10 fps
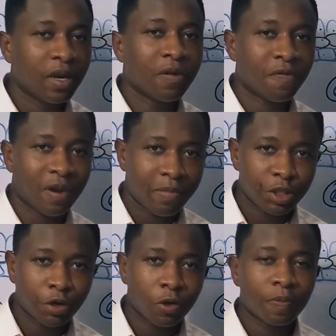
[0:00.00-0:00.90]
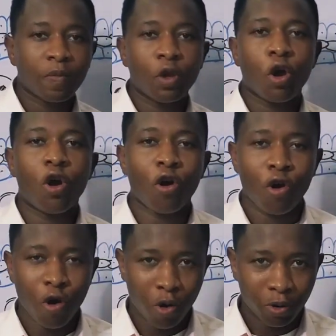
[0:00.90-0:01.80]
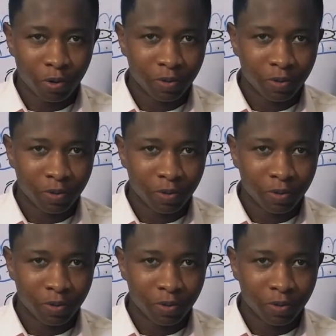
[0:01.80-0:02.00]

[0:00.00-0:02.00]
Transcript: inflammation occurs.